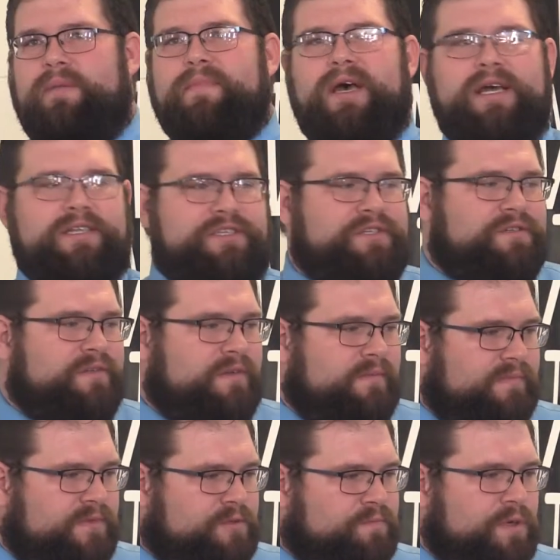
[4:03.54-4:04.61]
much
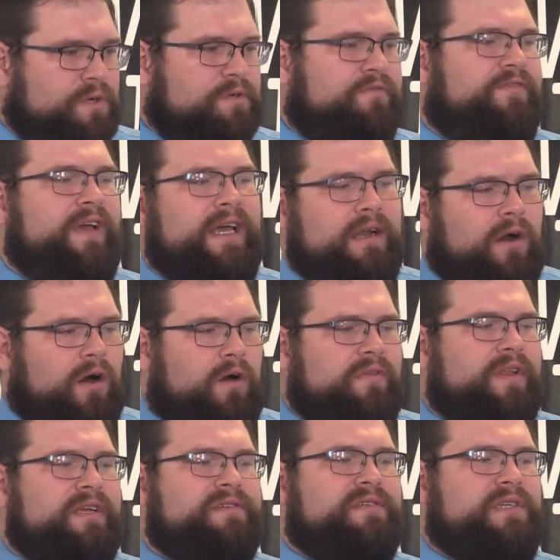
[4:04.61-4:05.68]
spoon fed all
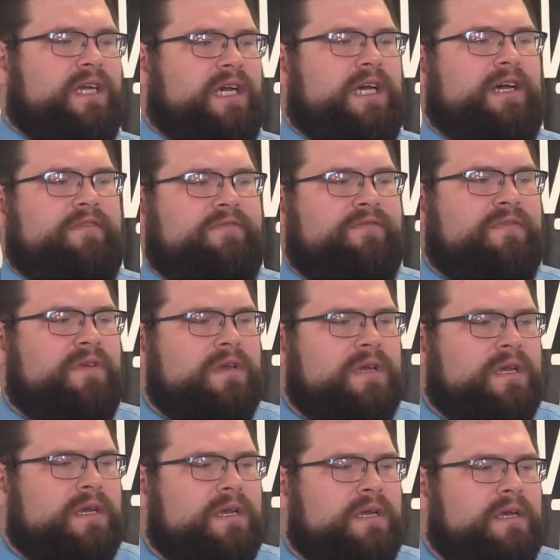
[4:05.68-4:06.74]
this stuff
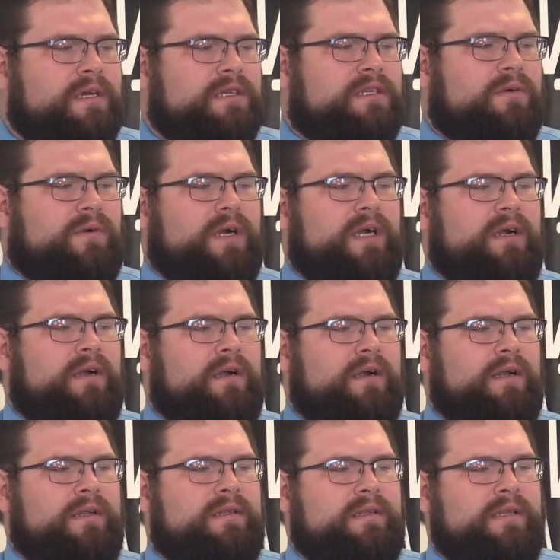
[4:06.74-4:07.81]
to
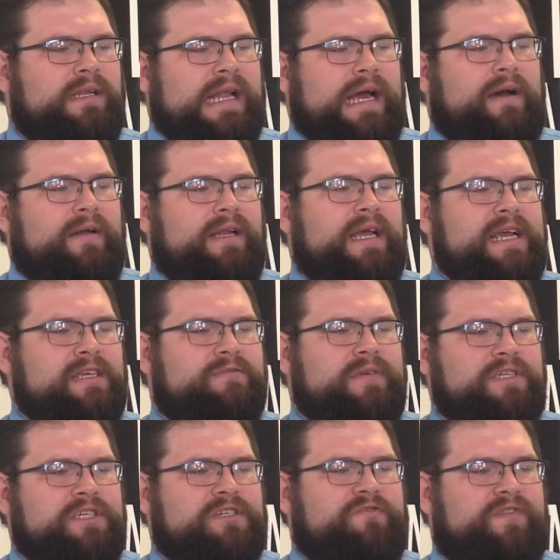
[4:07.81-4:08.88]
where nowadays we
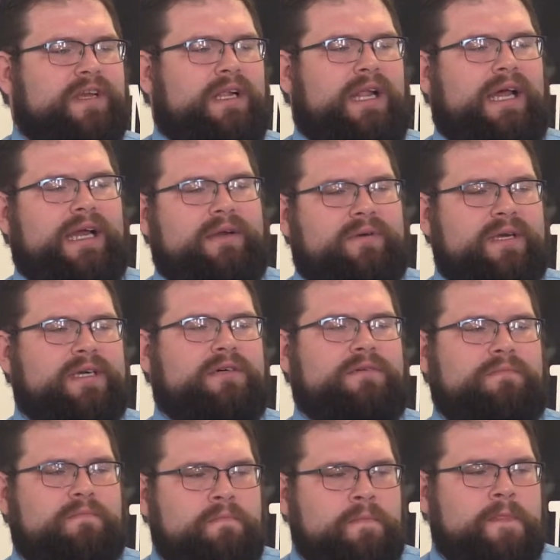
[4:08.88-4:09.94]
just feel like,
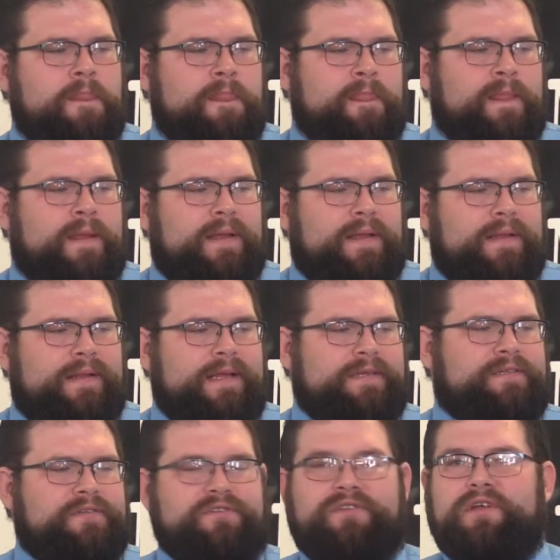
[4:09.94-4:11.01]
well,
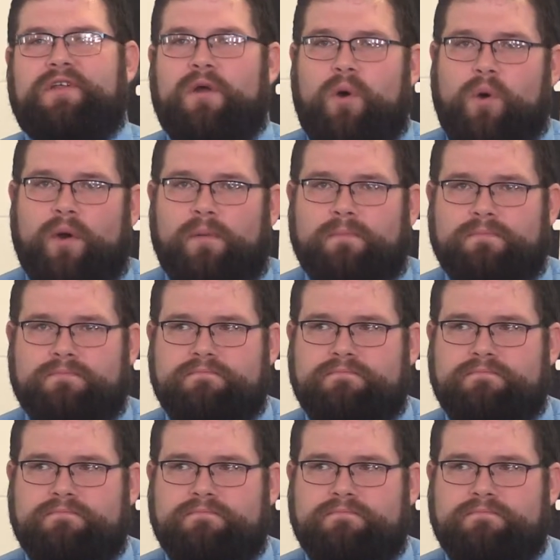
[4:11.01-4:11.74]
this is the norm.